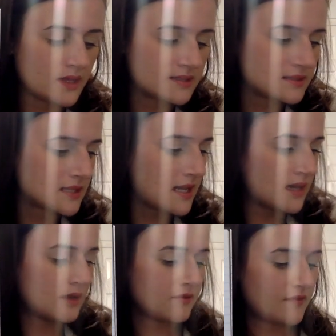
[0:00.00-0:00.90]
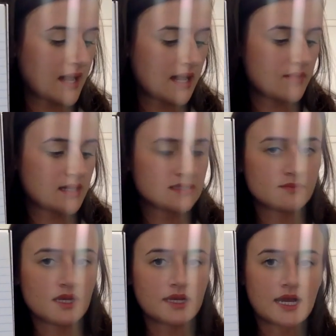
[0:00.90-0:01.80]
let's say if I'm
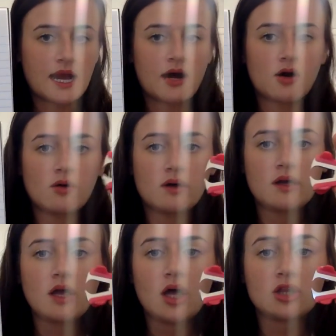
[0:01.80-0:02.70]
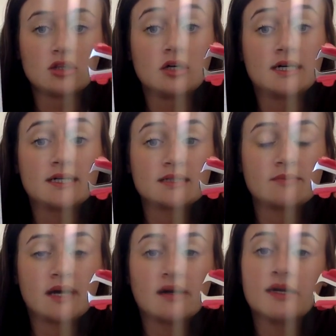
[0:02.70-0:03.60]
estimating how long
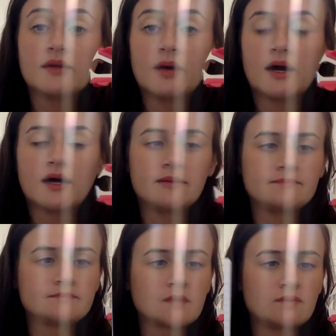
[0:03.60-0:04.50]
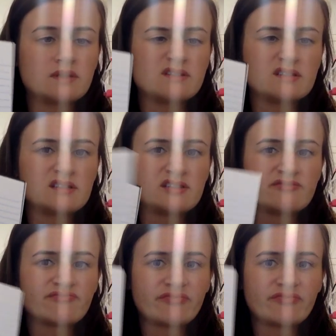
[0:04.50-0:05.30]
my, what is this?